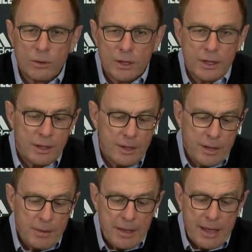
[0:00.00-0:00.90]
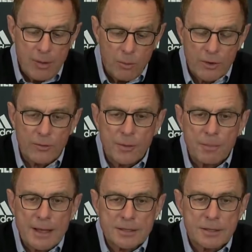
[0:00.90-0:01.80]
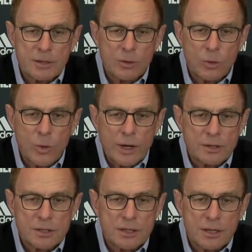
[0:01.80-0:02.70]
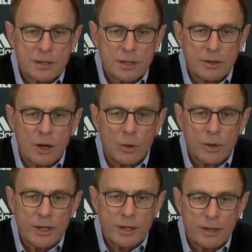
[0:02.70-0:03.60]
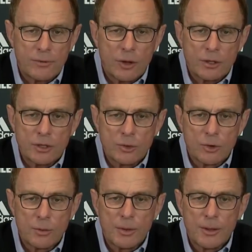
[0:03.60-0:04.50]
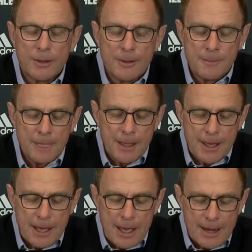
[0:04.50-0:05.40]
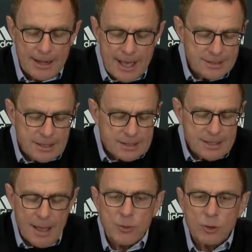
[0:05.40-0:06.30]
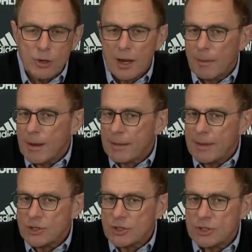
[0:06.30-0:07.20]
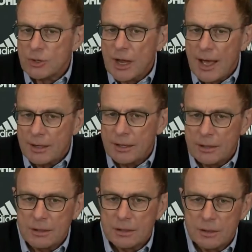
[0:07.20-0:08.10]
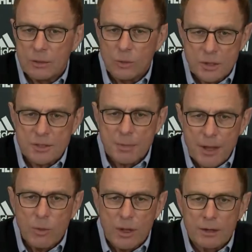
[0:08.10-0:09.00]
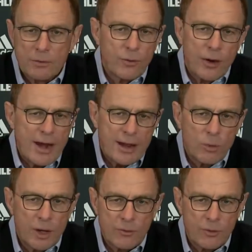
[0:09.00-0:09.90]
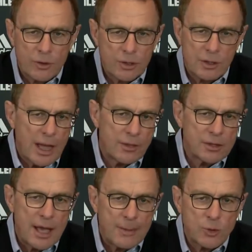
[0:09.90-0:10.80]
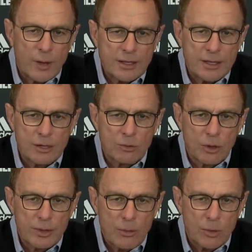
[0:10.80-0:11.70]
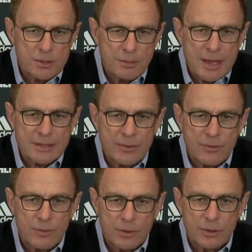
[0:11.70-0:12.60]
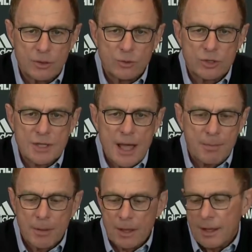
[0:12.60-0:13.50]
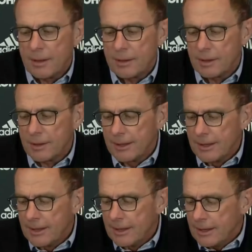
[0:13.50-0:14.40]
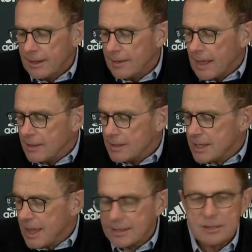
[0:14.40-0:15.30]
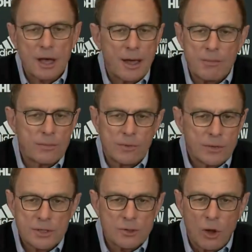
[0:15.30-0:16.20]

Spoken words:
he became one of the best wingers in the whole league, if not in Europe. And yes, the step to a club like Manchester United was a big one for anyone. For a, at the time, 20-year-old, that was a massive, huge step. And that this takes time is